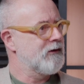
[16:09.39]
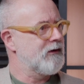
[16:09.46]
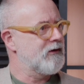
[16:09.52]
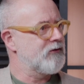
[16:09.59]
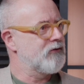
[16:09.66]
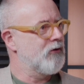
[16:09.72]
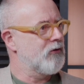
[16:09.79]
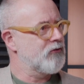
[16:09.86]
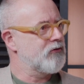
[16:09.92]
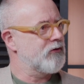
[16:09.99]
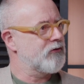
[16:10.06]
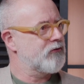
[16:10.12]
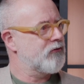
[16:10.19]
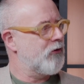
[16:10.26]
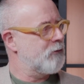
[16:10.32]
It's not
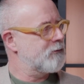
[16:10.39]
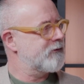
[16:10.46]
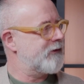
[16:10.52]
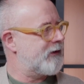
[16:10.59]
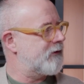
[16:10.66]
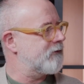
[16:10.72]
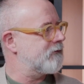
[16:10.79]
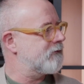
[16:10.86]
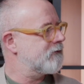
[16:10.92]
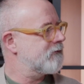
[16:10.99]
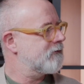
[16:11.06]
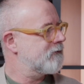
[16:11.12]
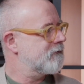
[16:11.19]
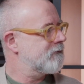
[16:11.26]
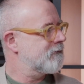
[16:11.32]
just top-down
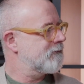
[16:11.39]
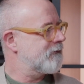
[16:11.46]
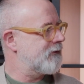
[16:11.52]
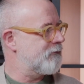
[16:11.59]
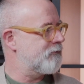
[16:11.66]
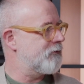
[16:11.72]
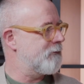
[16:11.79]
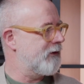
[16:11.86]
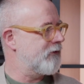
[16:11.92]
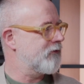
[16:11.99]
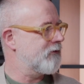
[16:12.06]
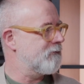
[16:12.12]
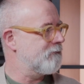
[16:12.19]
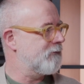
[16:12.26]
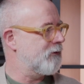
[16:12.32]

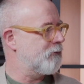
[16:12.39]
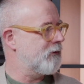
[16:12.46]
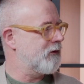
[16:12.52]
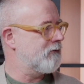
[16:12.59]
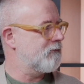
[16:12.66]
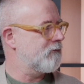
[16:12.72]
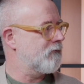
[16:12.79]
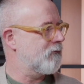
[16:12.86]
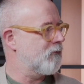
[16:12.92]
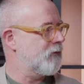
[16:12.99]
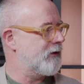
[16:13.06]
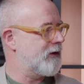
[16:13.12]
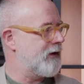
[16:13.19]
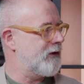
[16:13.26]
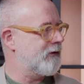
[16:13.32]
information, but we
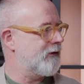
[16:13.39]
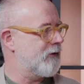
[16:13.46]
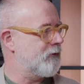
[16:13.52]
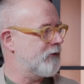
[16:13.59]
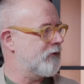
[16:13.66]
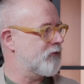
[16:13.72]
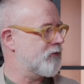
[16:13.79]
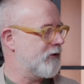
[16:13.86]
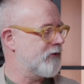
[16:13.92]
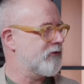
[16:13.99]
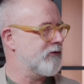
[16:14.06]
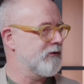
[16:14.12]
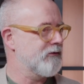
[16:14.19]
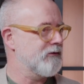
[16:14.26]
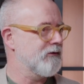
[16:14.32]
get in there in the
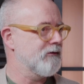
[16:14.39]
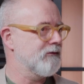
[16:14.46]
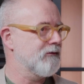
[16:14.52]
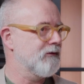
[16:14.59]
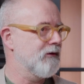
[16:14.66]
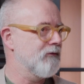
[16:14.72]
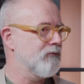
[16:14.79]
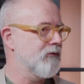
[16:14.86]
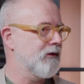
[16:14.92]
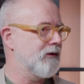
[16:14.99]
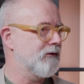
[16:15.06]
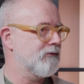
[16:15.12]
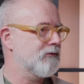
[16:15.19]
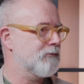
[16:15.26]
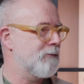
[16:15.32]
trenches and really
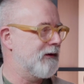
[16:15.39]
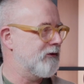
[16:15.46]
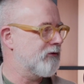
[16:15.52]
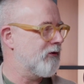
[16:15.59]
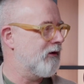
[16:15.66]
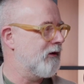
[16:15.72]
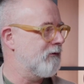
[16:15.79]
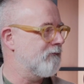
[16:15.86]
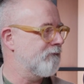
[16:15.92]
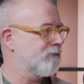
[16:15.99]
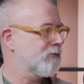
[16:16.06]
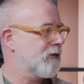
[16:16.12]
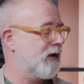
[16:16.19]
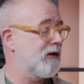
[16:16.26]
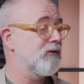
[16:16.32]
spend time.
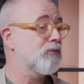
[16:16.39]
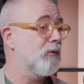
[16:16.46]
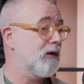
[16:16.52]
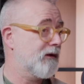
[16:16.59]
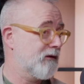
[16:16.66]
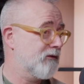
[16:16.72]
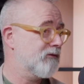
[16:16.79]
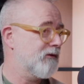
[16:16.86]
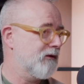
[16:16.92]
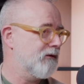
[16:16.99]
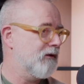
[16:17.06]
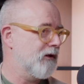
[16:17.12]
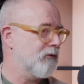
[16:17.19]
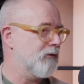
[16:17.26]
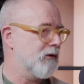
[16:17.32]
And that's why I said
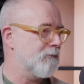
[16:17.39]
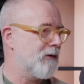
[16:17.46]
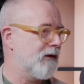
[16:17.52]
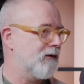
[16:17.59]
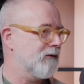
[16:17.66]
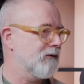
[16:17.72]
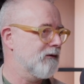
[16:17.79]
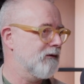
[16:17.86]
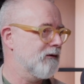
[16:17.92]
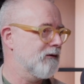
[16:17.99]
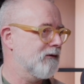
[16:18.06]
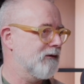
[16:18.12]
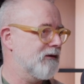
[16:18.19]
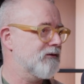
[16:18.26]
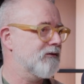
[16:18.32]
earlier on about
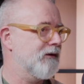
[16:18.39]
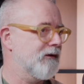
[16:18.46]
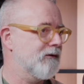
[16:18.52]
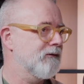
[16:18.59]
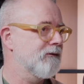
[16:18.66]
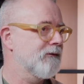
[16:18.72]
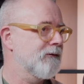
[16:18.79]
listening.